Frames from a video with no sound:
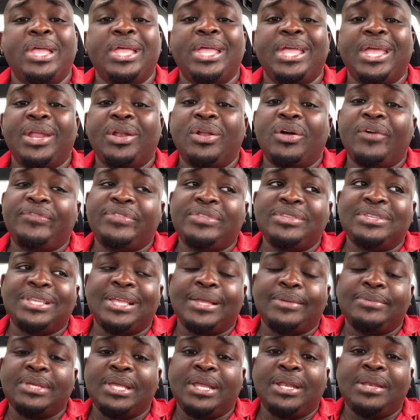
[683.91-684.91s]
And
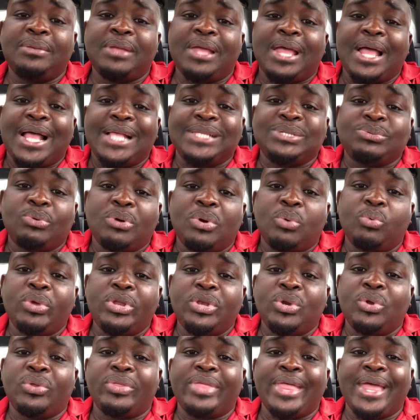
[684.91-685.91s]
oftentimes, and as well, we
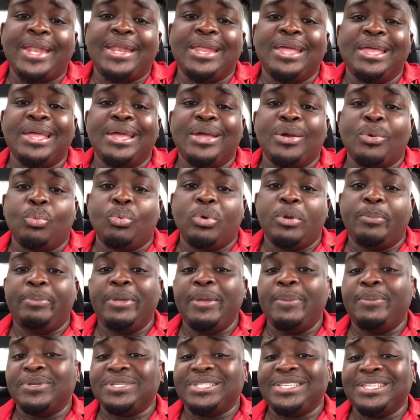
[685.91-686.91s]
know that when
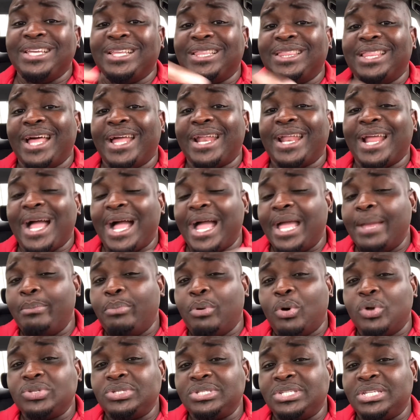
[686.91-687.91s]
people see a lot of
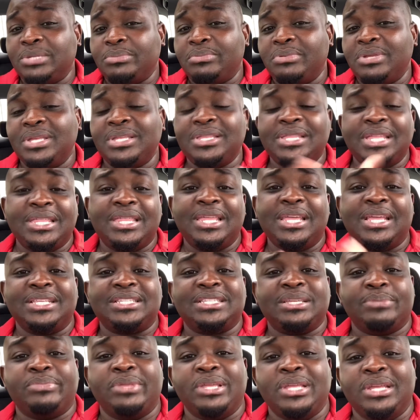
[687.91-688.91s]
eyeballs on something, they think it's
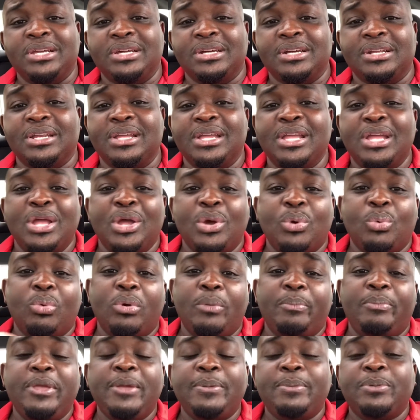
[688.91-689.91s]
something good.
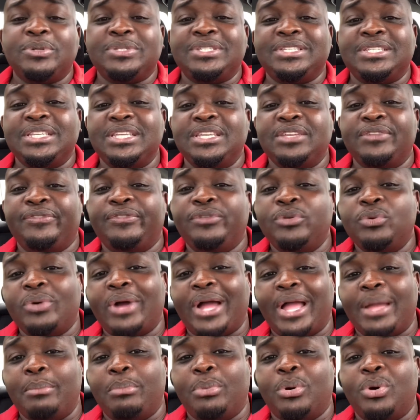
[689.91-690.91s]
When people see few
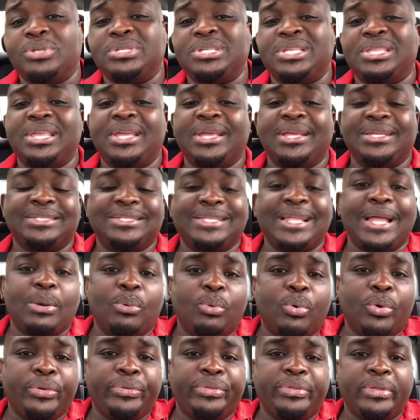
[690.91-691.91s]
eyeballs, they think it's not
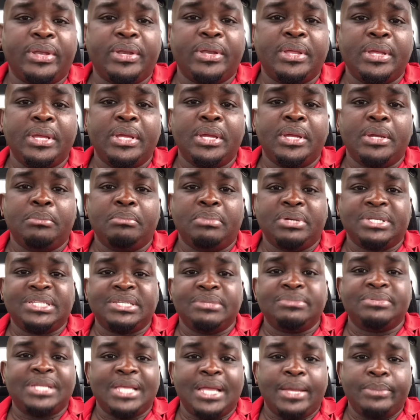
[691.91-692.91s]
worth it. But
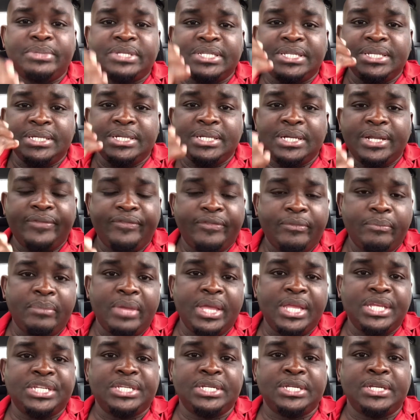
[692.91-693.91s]
sometimes good
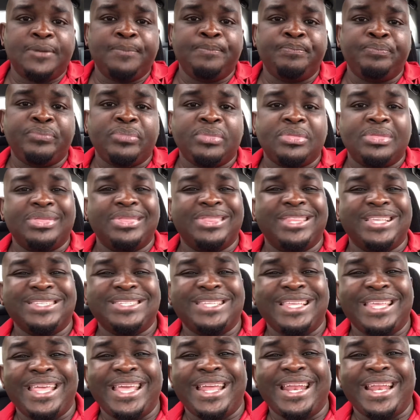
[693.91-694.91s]
information
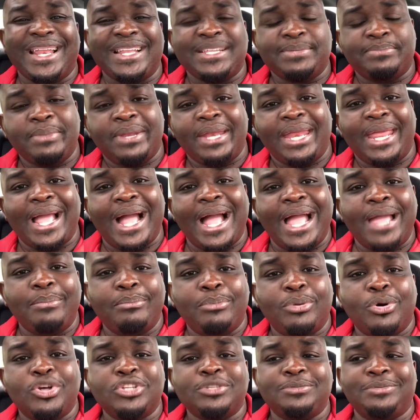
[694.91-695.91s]
doesn't get as many
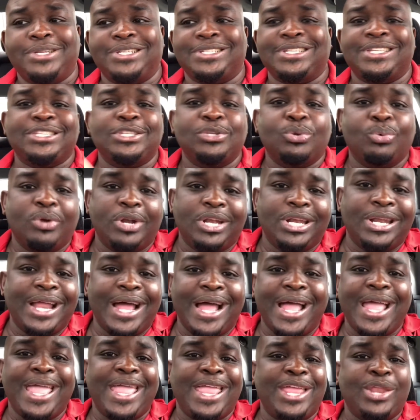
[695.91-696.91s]
eyeballs because there's no one
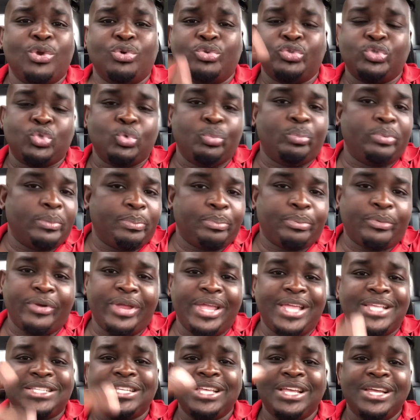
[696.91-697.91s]
dying, no stupid
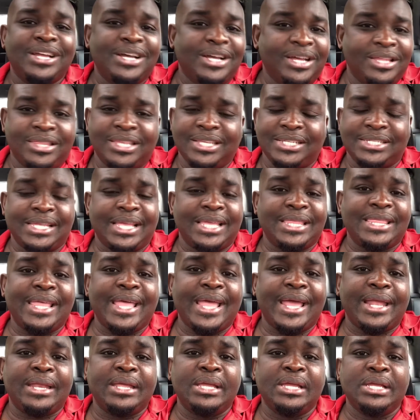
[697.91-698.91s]
pranks or things like
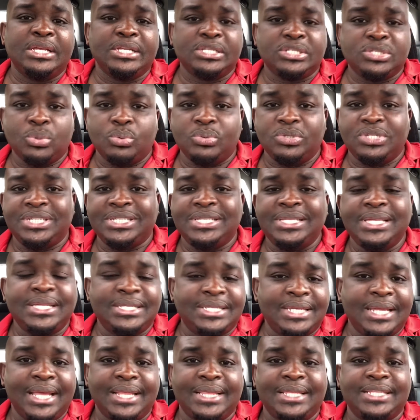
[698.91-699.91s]
that. So we just need
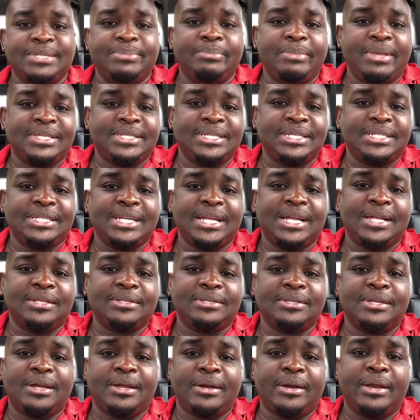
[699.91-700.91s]
to get this message out.
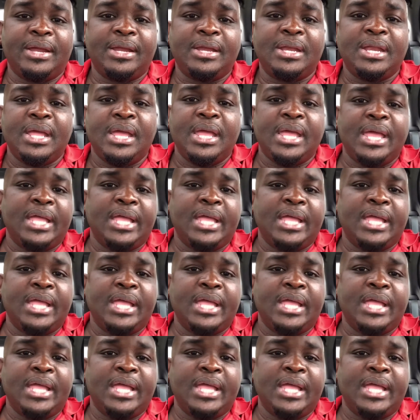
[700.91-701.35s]
All right.